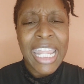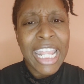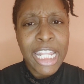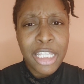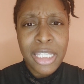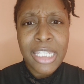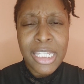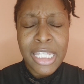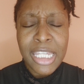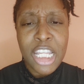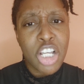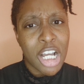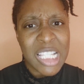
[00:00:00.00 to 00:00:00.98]
In
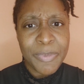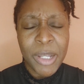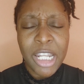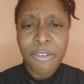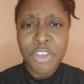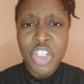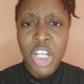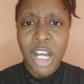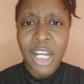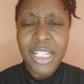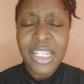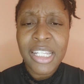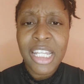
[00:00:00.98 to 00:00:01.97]
the Gospel of
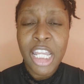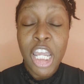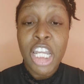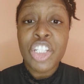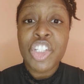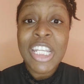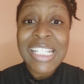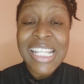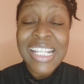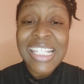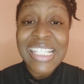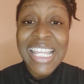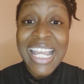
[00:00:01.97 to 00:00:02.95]
John,
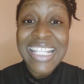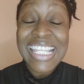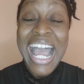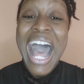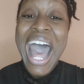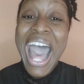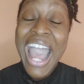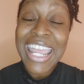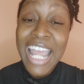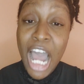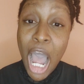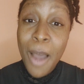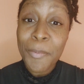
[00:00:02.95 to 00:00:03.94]
Jesus says, "I
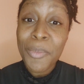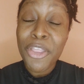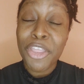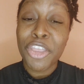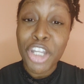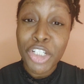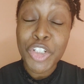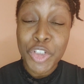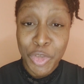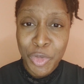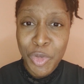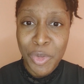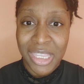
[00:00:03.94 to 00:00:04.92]
am the
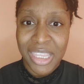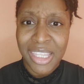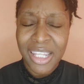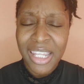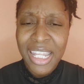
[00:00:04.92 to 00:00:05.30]
truth."